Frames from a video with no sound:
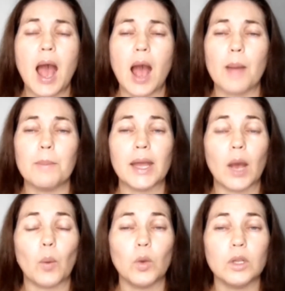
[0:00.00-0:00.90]
and
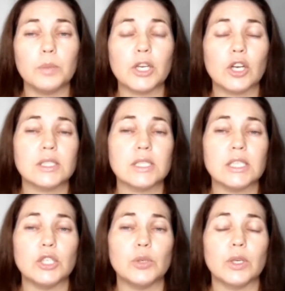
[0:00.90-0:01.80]
I will be
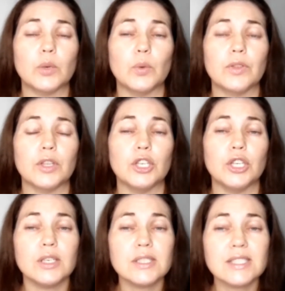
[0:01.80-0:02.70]
continuing with a
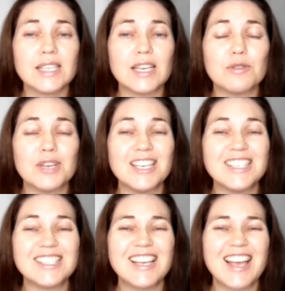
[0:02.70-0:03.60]
new series